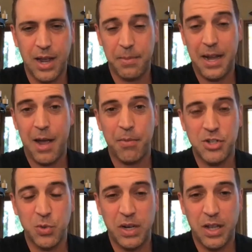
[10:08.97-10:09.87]
I mean, how much
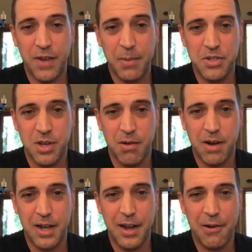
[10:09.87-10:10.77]
do we love Amazon
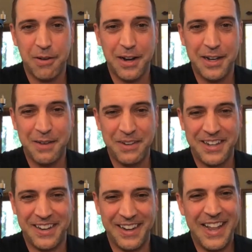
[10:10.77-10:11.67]
right now, right? I
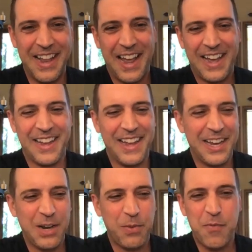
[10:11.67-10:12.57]

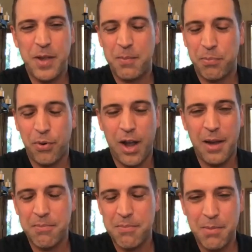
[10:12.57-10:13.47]
mean, we've been
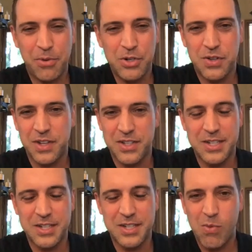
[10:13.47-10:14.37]
Prime members since
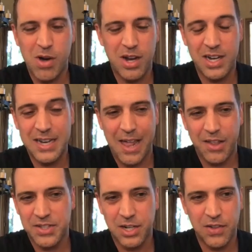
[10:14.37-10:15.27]
day one, and in
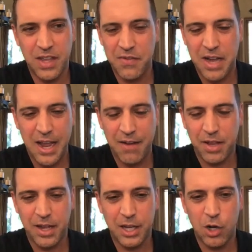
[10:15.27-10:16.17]
Dallas here, they even have
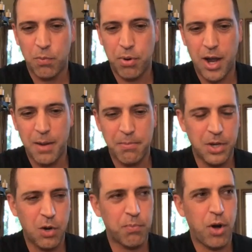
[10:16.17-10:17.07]
like, Prime,
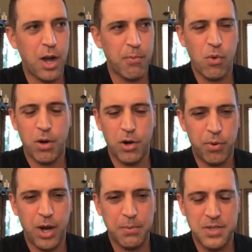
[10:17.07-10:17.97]
Prime One or
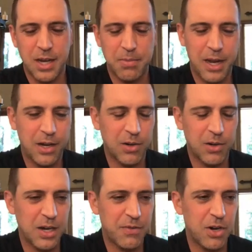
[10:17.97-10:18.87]
Prime Same Day or
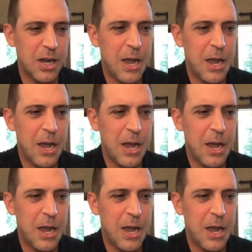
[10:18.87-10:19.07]
whatever.